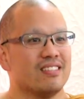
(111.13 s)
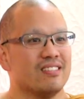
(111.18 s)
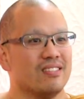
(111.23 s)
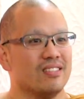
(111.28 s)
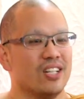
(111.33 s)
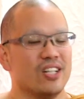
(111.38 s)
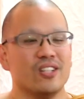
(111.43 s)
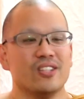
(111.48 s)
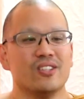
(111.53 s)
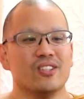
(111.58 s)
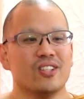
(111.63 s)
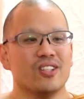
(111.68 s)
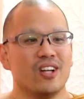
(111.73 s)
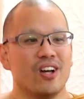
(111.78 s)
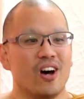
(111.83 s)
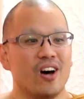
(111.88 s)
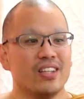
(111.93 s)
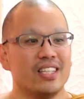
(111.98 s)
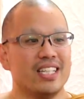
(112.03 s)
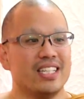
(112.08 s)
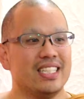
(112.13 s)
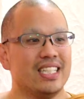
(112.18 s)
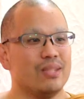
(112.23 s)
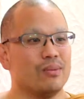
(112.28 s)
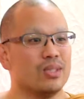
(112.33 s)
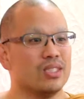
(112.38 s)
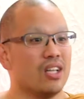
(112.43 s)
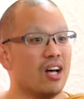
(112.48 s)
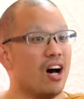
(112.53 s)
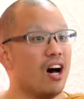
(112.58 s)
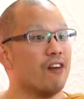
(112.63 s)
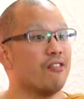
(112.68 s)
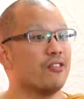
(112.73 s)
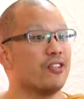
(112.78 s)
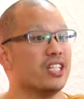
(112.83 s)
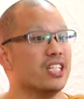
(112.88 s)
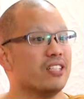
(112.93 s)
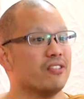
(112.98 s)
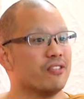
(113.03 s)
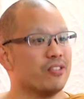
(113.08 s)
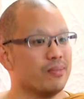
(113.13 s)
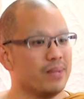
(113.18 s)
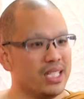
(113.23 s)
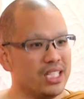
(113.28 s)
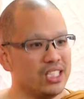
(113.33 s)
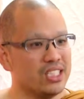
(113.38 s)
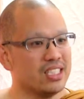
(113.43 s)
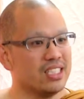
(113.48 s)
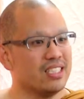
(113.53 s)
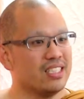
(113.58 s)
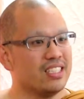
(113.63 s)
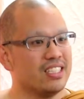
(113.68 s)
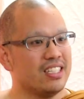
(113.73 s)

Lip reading: No. All they did was offer information